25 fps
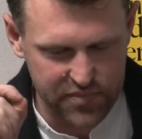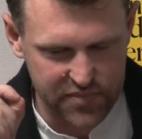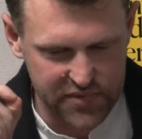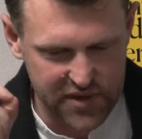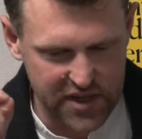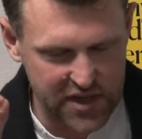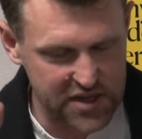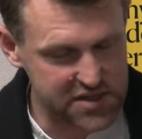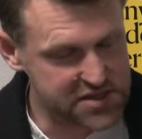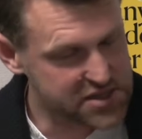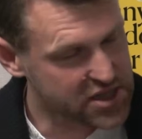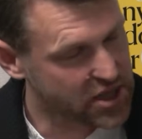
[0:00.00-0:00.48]

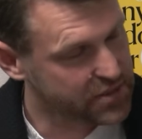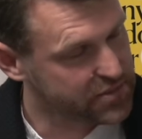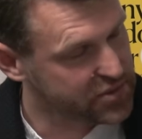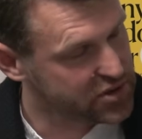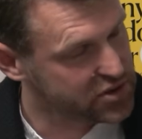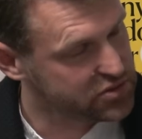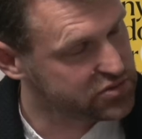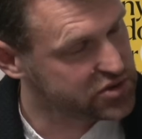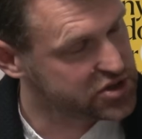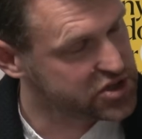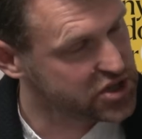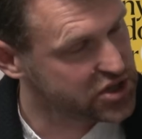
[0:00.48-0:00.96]
Keir Starmer
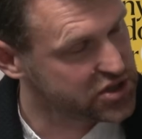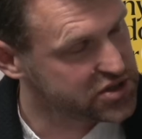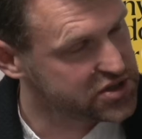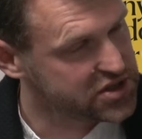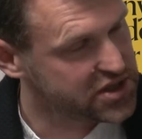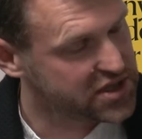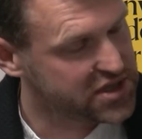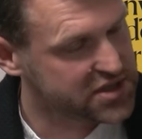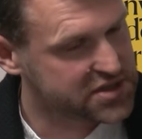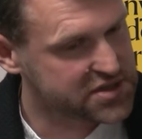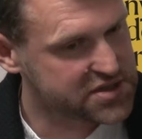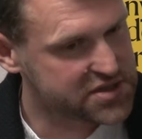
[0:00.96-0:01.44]
had returned
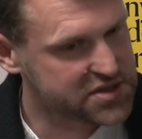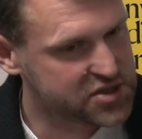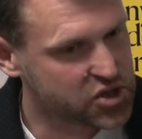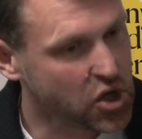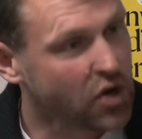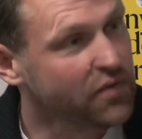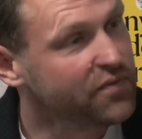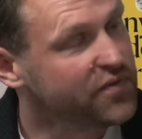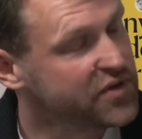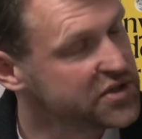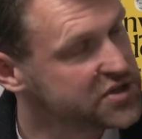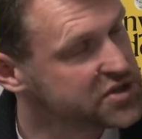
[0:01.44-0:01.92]
to his
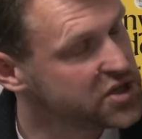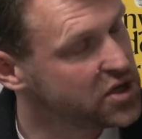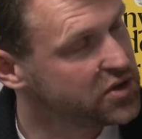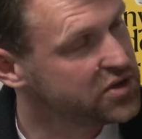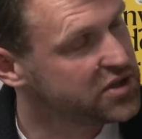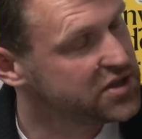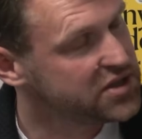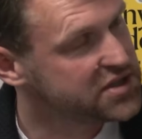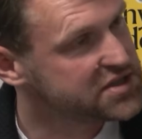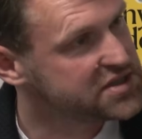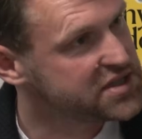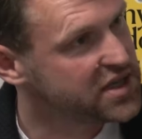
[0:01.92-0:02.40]
comfort zone
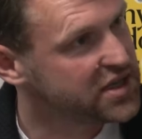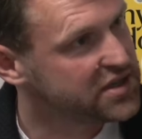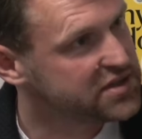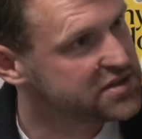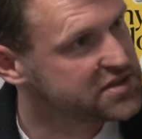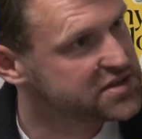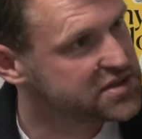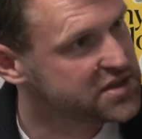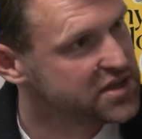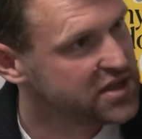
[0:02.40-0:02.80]
in a sense,